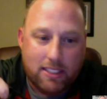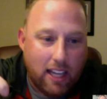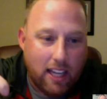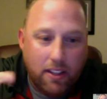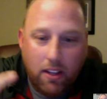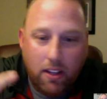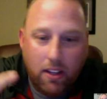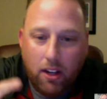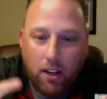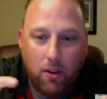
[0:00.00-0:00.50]
I
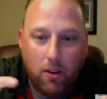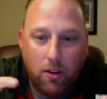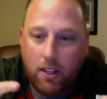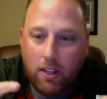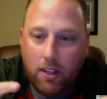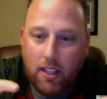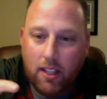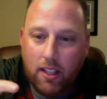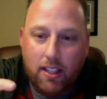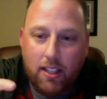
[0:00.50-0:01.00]
know,
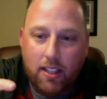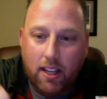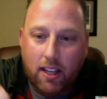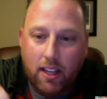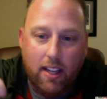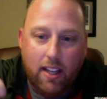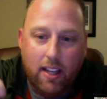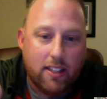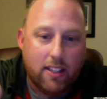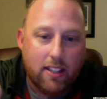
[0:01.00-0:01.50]

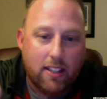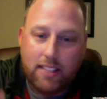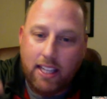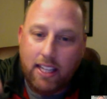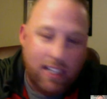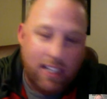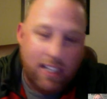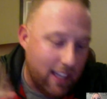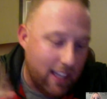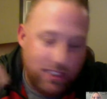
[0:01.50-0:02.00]
and I'll say
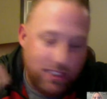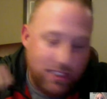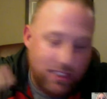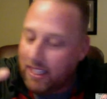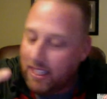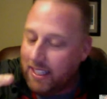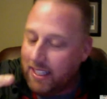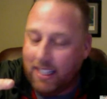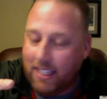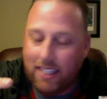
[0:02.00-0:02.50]
it again, just
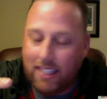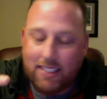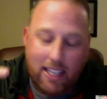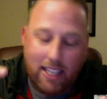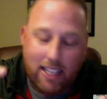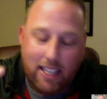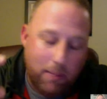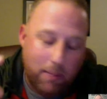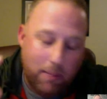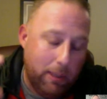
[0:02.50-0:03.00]
like Nikki
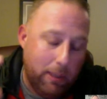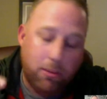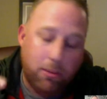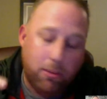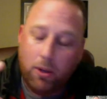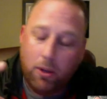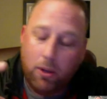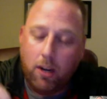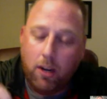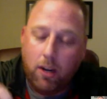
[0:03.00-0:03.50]
said it, people
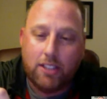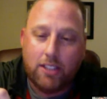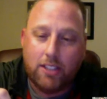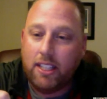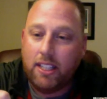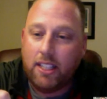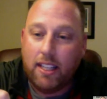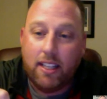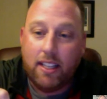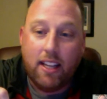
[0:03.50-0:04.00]
are
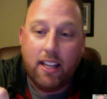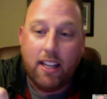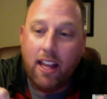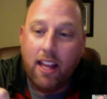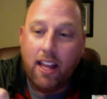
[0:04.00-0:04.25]
watching, and